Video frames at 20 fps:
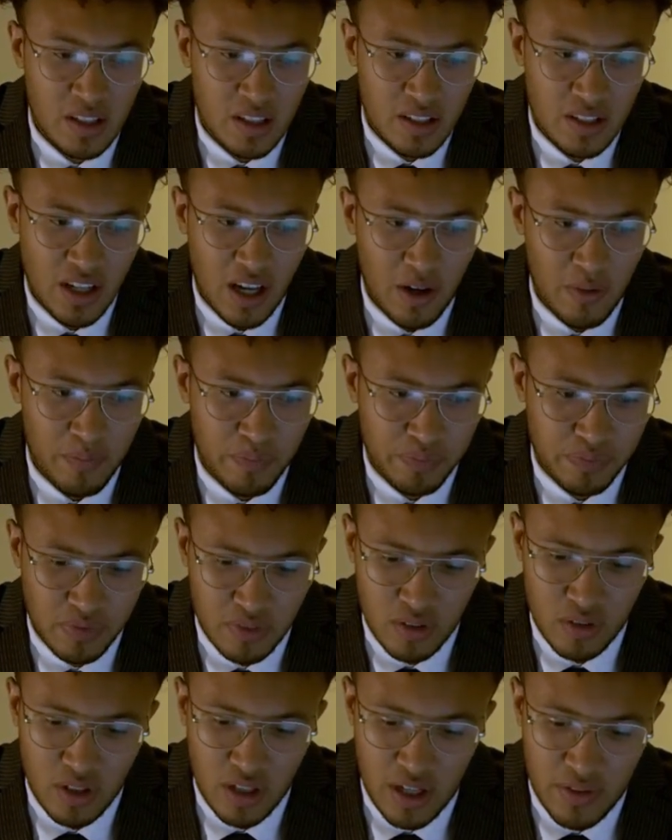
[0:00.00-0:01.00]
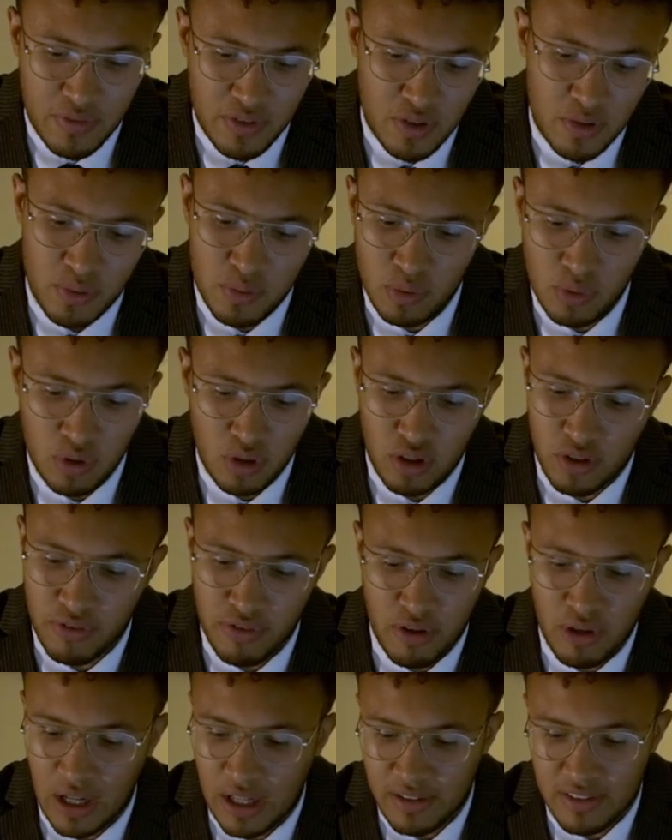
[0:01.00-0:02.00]
Now, if you look
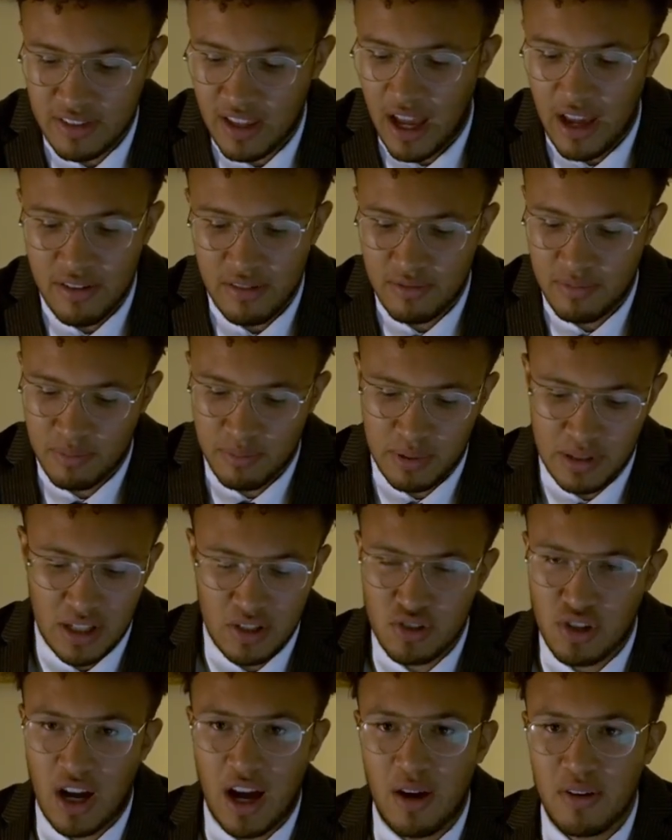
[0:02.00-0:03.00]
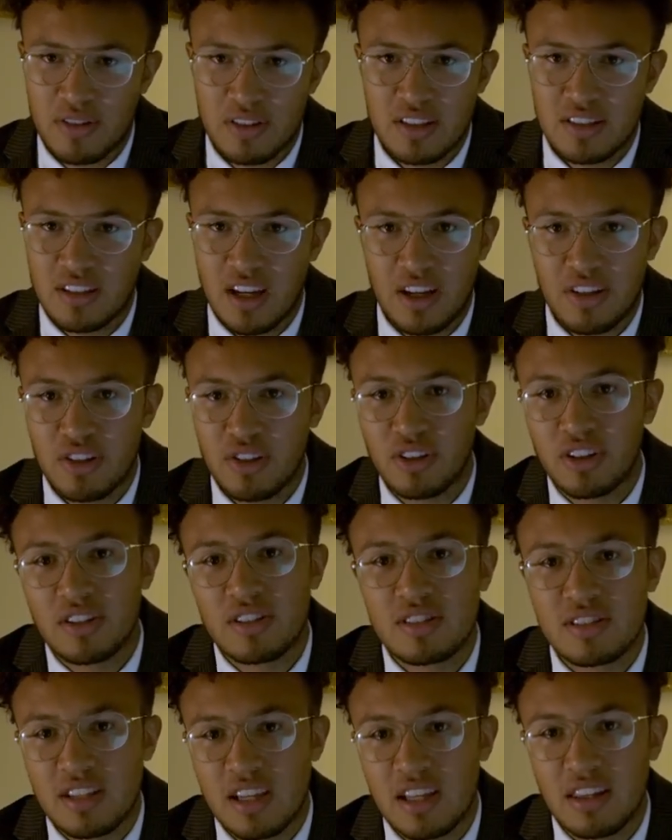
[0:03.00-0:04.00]
through like 10 potential houses and you can
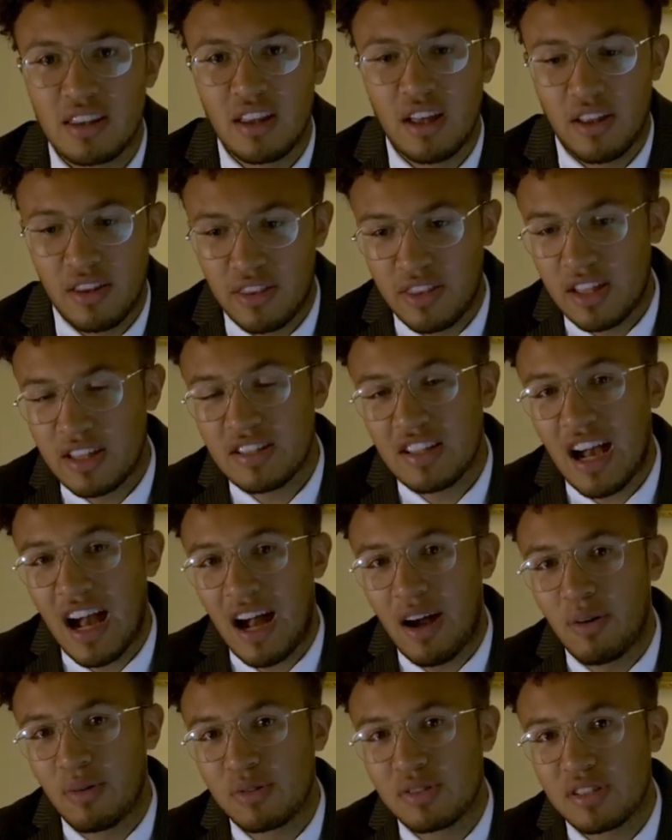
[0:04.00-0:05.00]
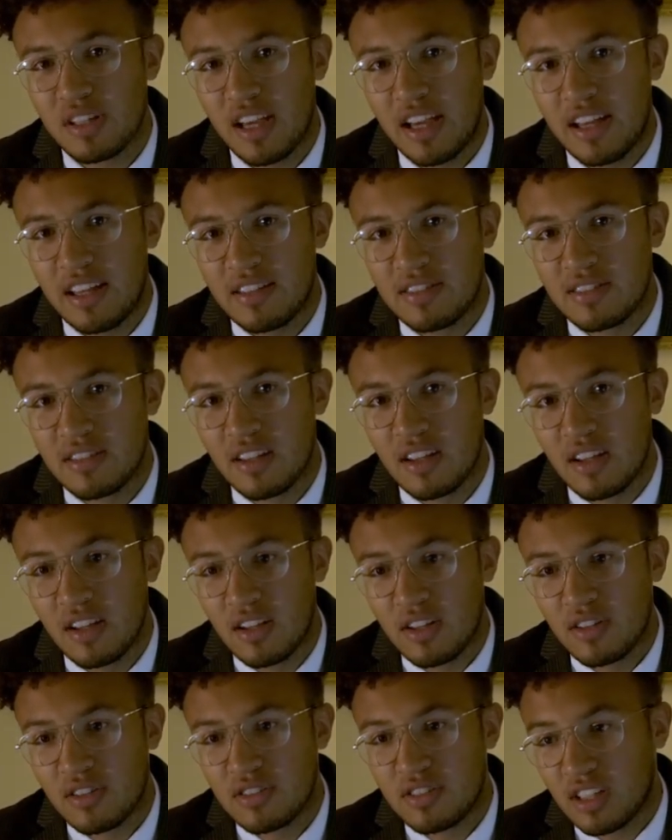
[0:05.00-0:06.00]
see that this house is
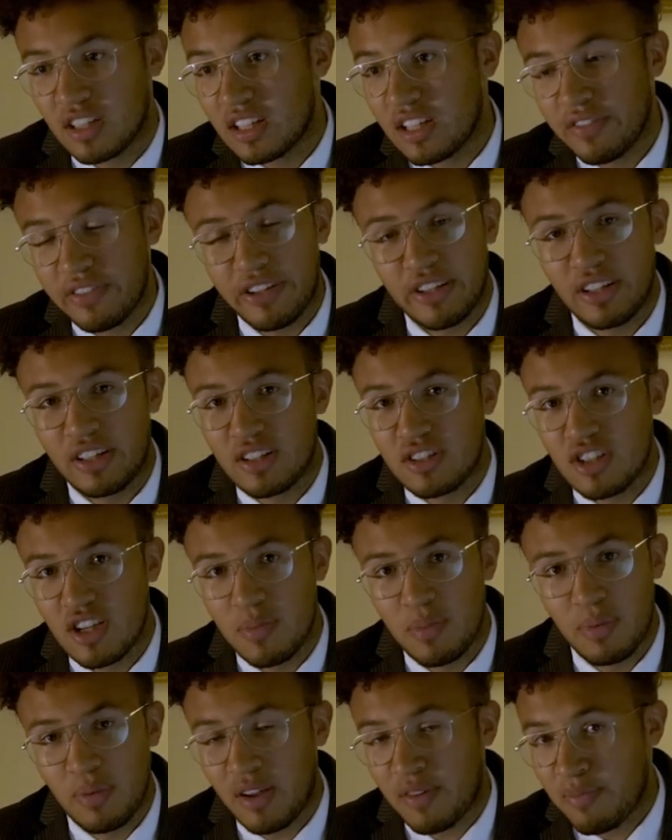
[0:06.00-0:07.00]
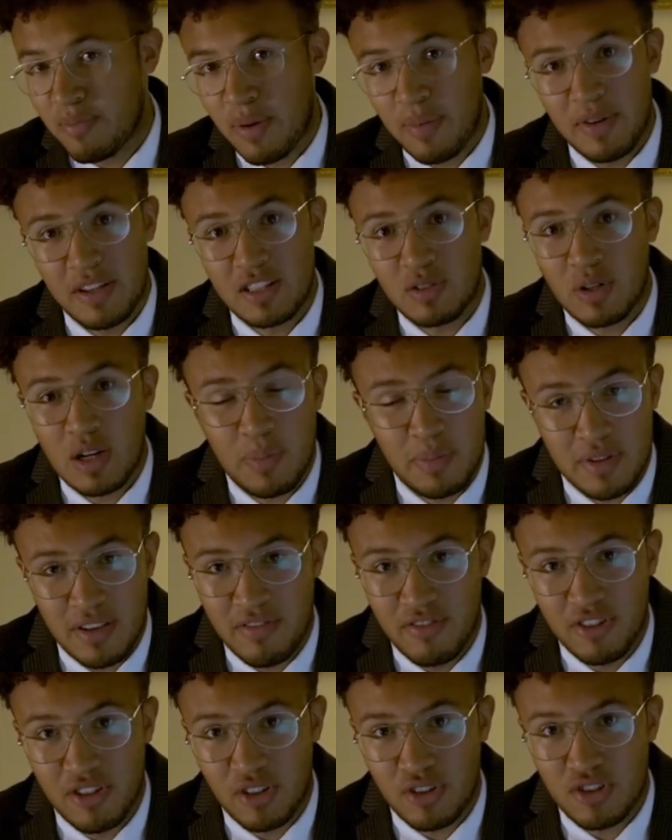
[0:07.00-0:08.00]
significantly cheaper, like maybe a 20%
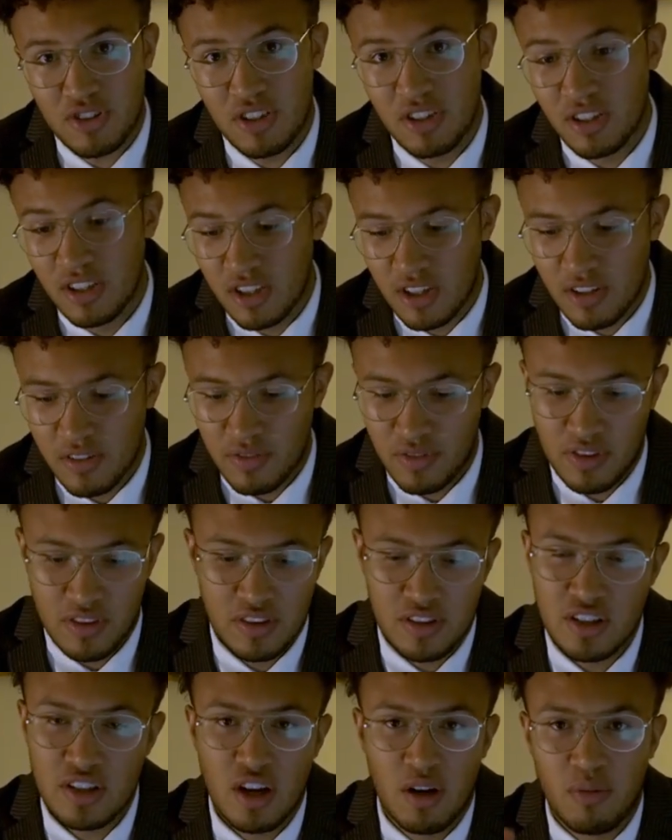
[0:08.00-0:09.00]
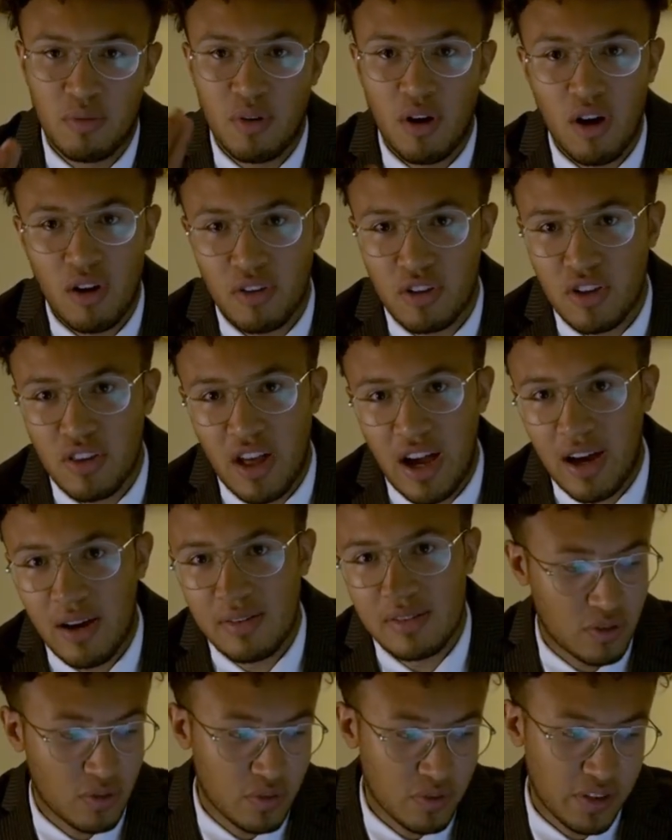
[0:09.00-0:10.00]
reduction, all the other
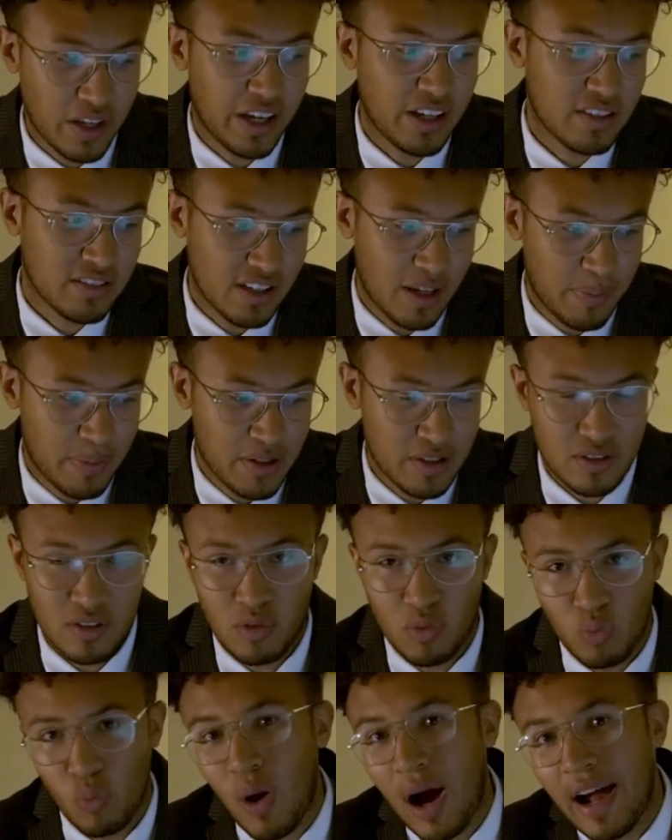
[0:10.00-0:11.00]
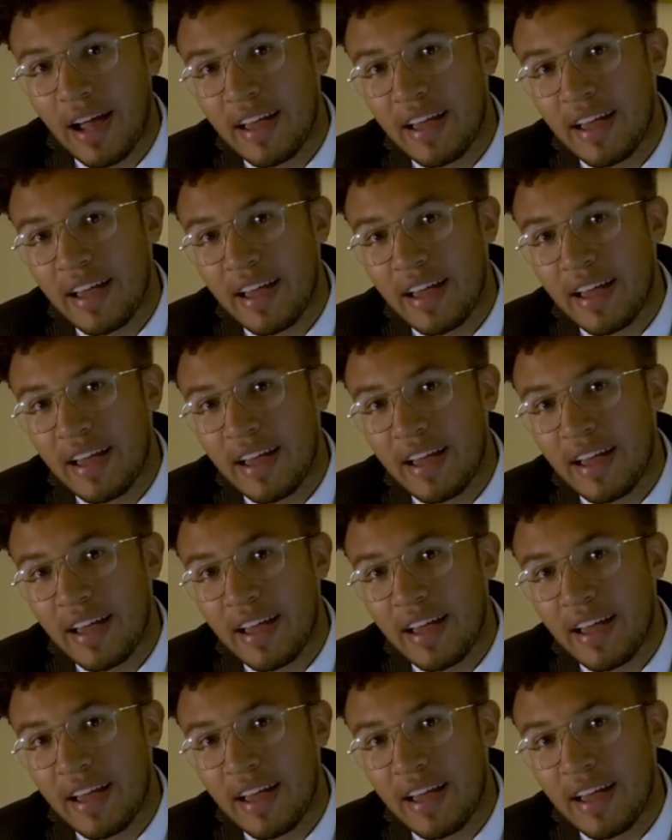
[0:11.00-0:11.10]
houses. Next step is, why